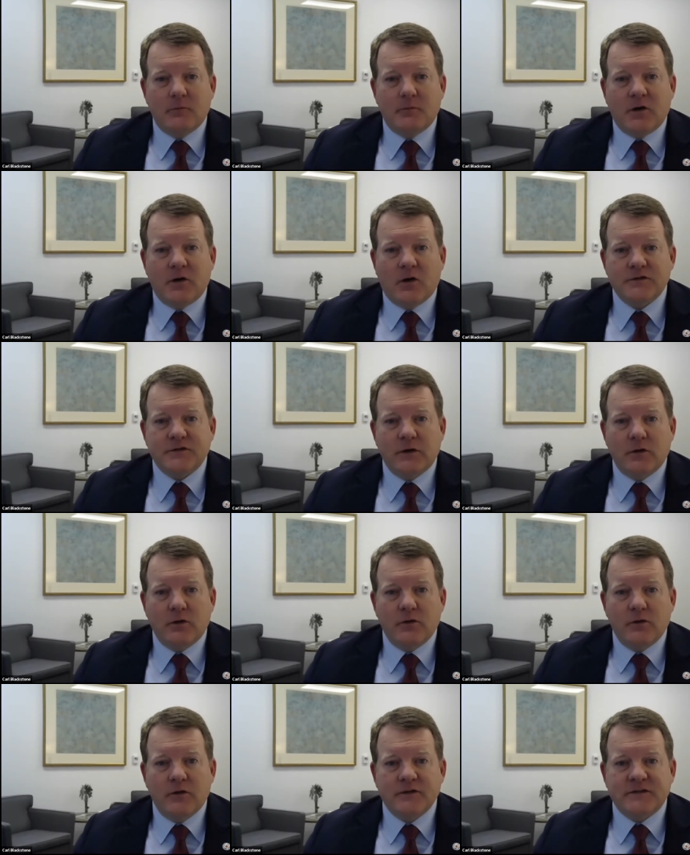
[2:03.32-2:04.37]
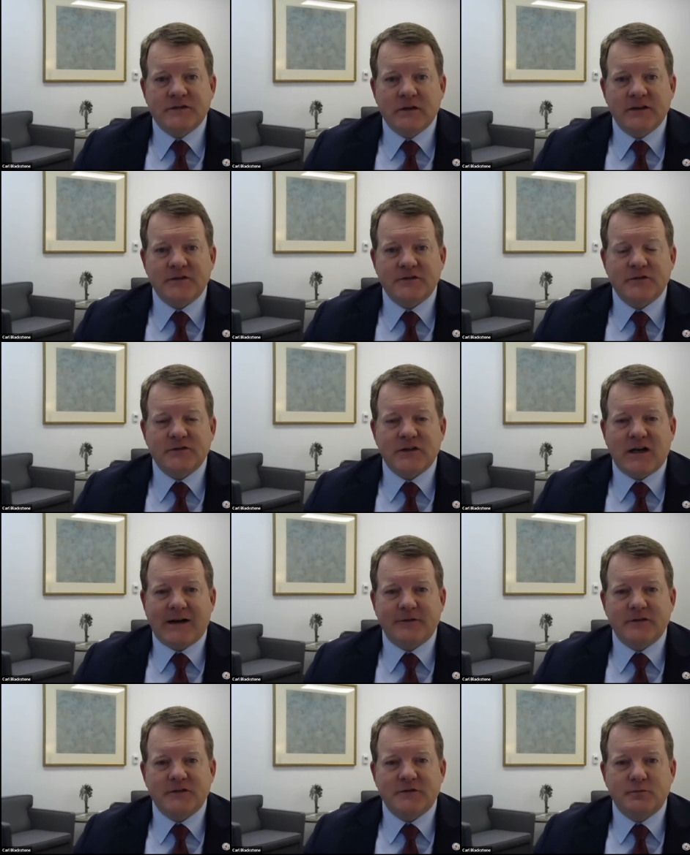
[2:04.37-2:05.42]
but also solicitor's
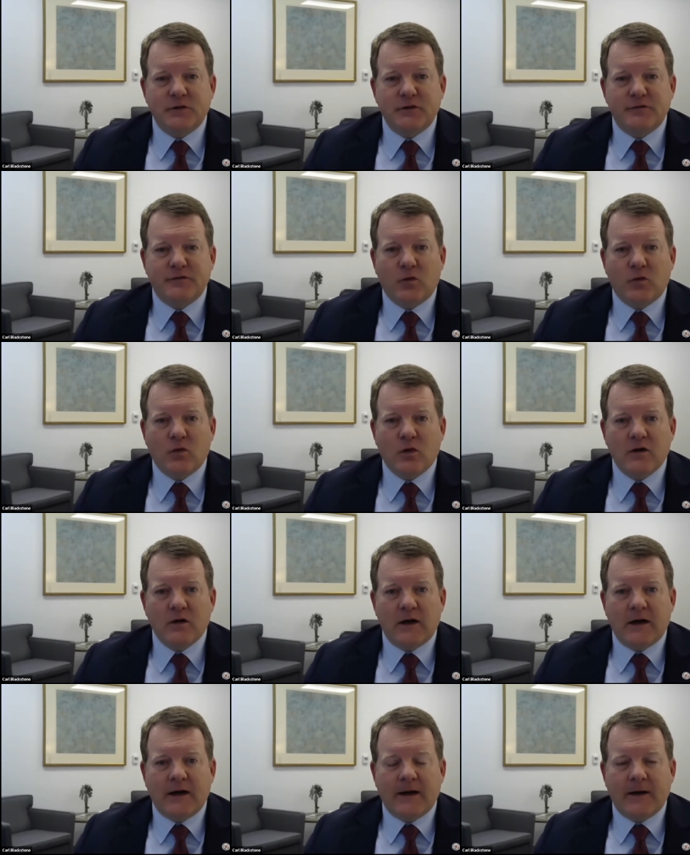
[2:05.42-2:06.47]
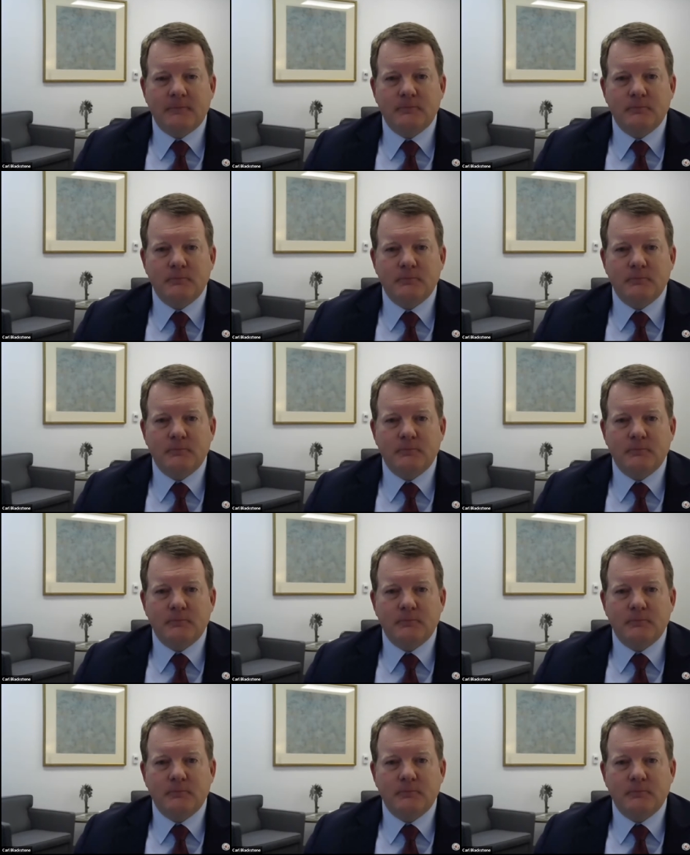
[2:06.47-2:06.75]
office before uh,